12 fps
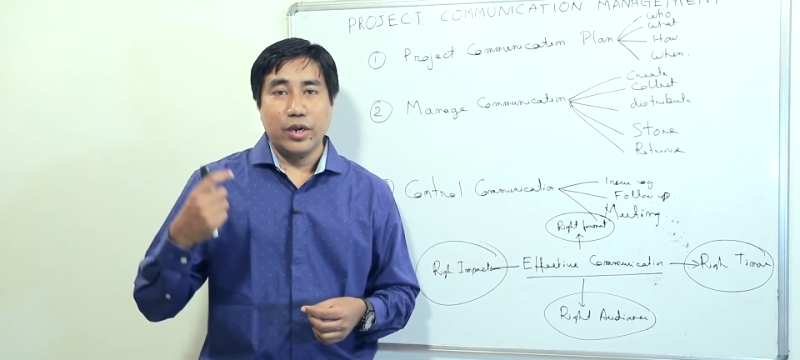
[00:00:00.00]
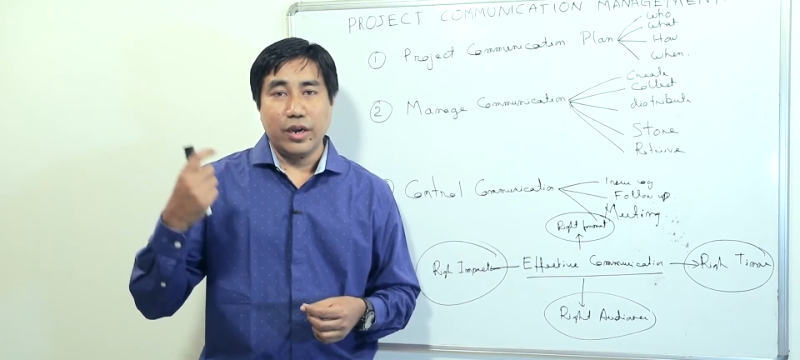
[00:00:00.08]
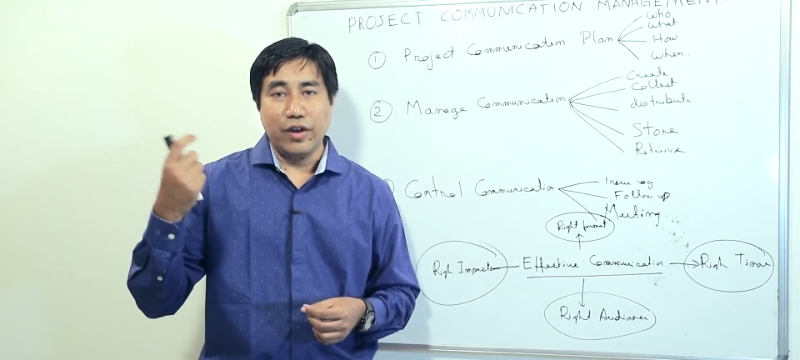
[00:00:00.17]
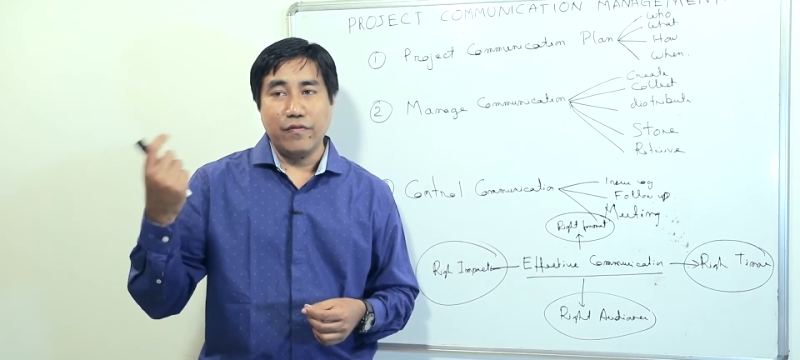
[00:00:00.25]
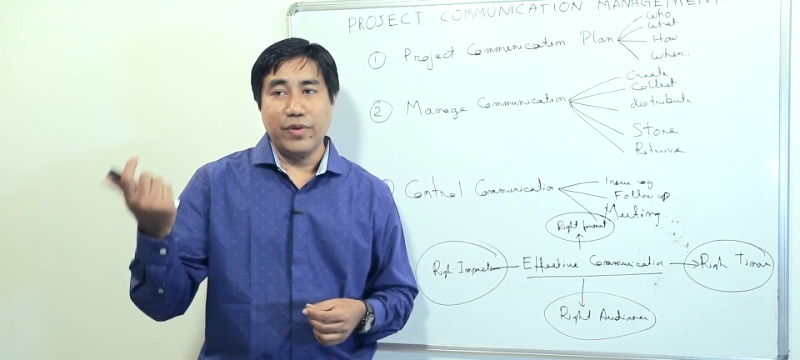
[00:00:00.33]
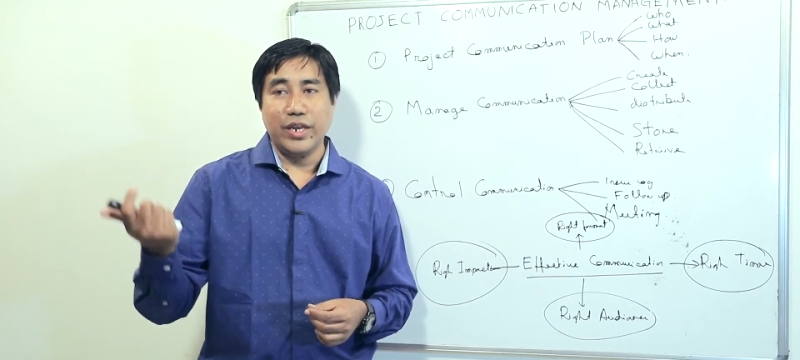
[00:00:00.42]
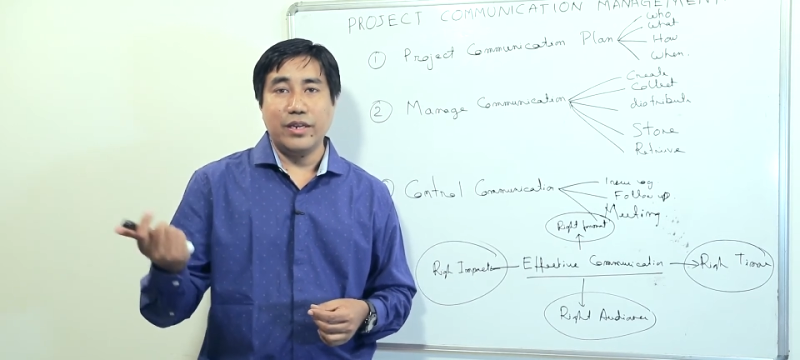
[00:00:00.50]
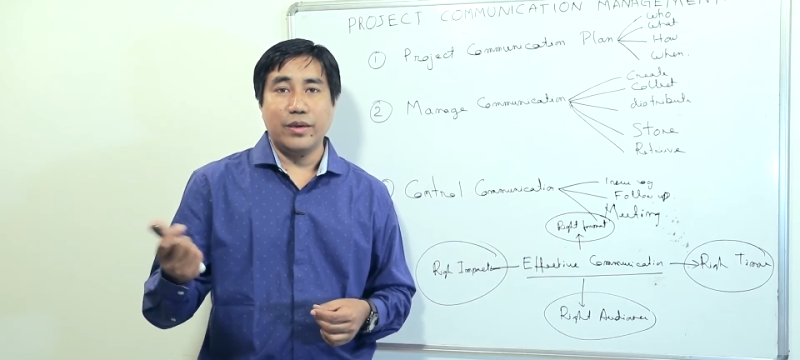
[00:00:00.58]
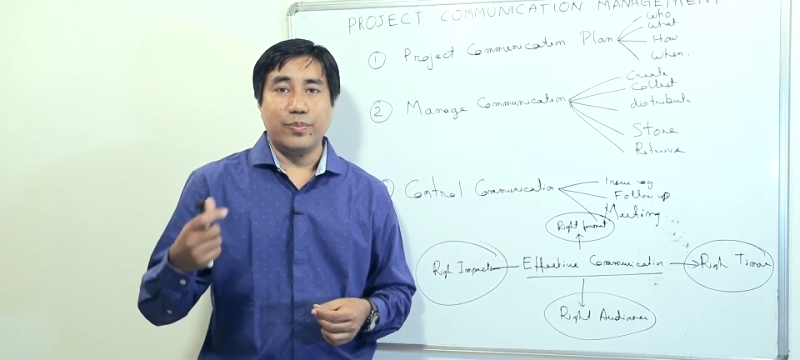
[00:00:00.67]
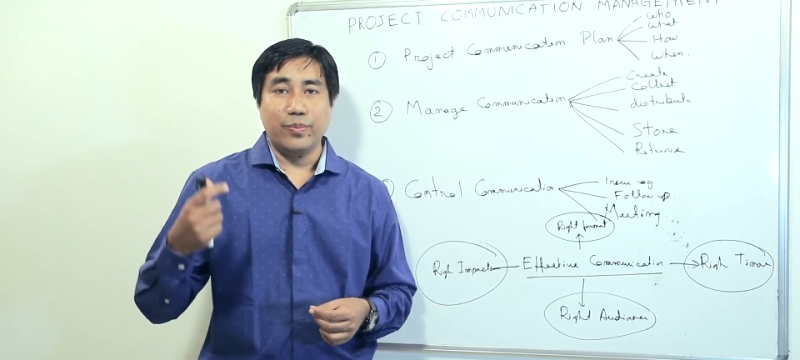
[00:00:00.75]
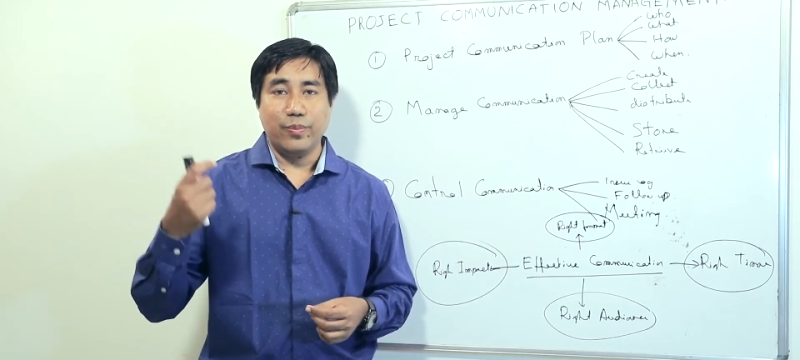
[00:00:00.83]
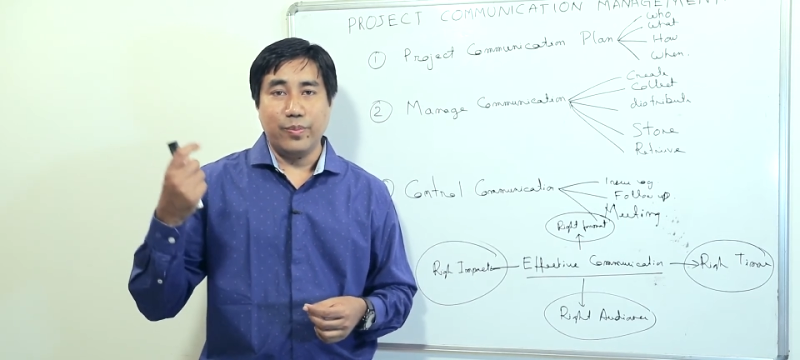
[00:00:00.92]
convey
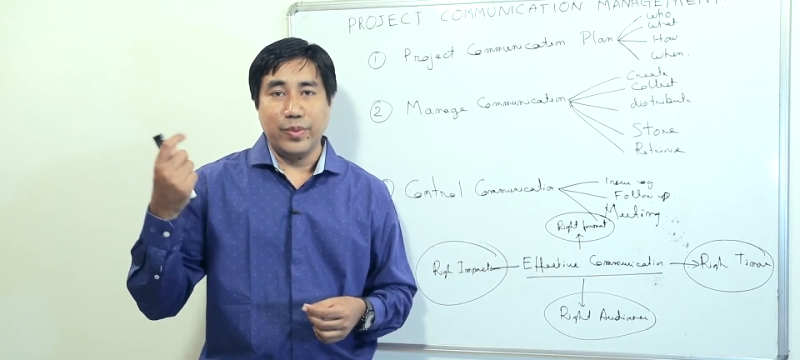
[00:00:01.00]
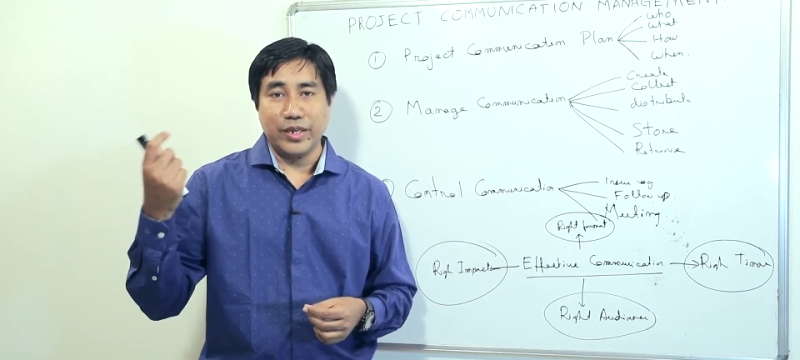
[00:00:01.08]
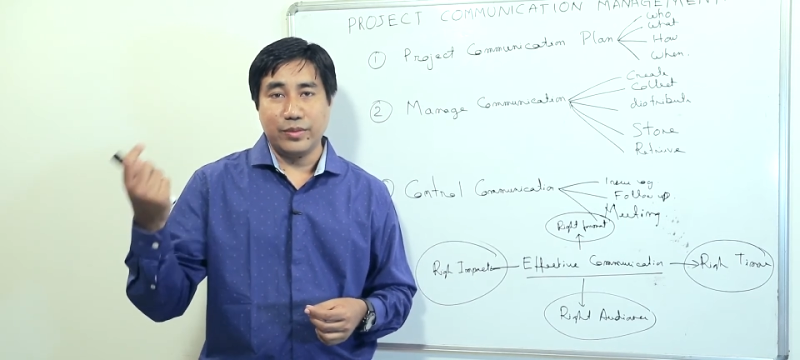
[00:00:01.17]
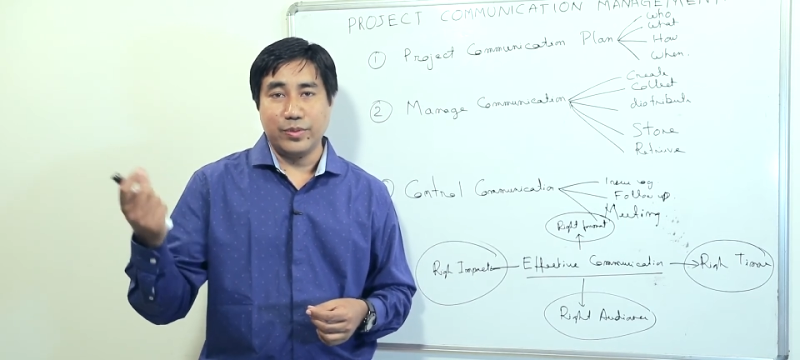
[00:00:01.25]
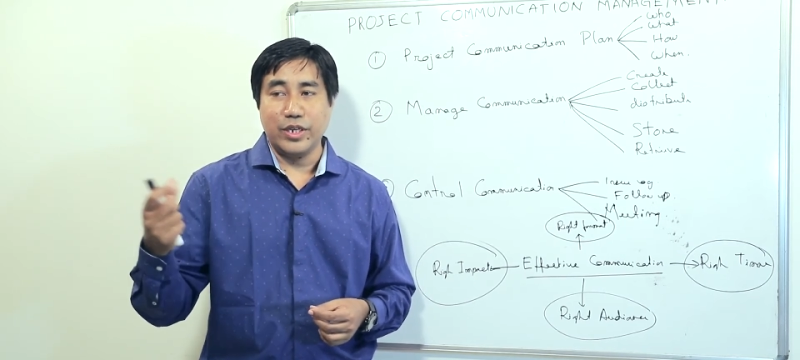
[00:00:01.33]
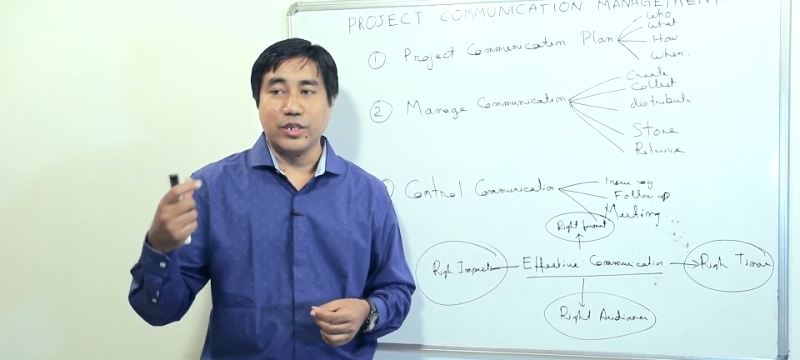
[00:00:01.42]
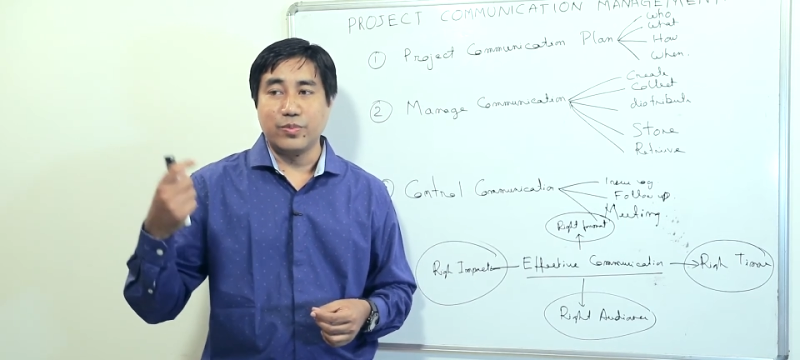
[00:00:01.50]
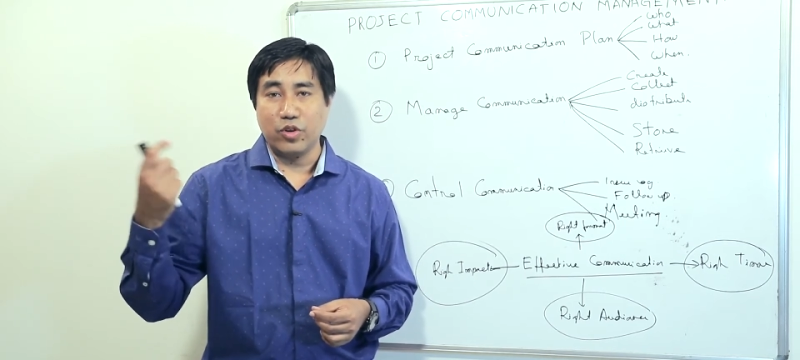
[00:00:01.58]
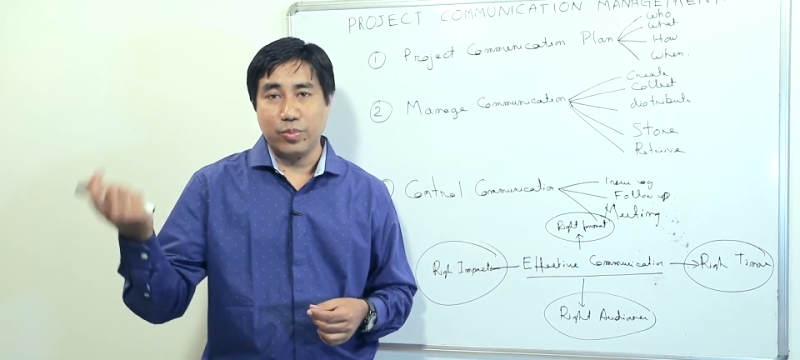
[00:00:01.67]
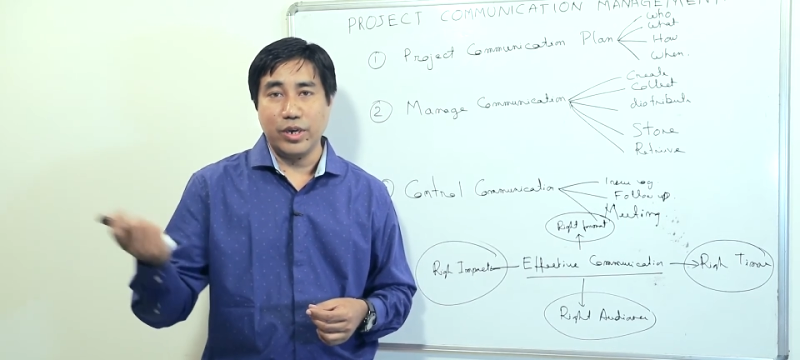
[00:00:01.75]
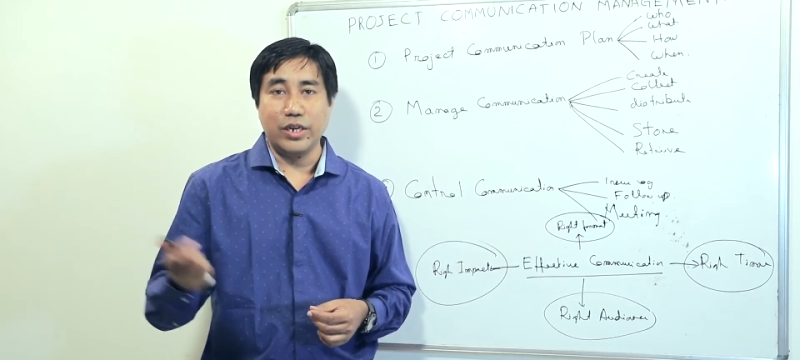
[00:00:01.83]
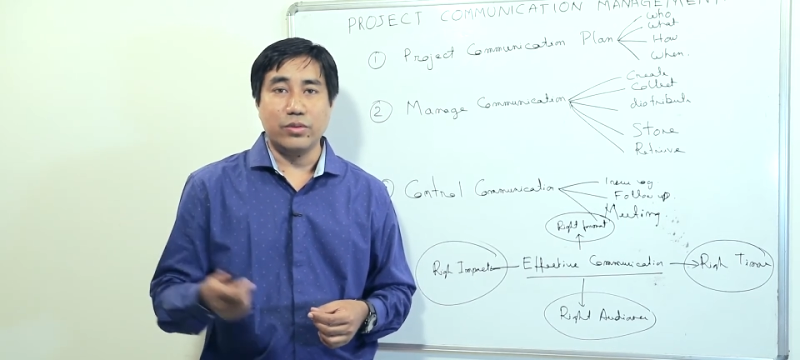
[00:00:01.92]
the message
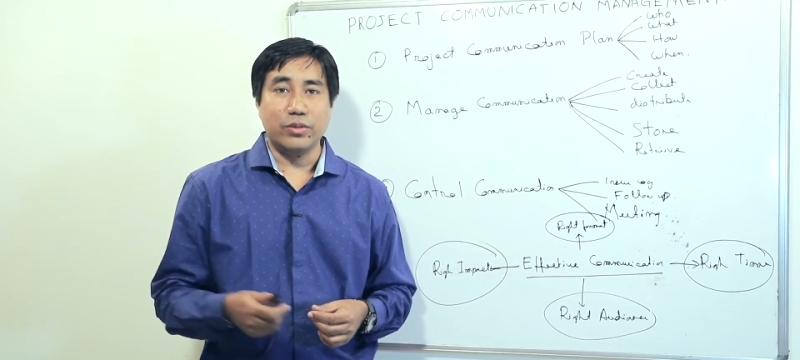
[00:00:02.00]
properly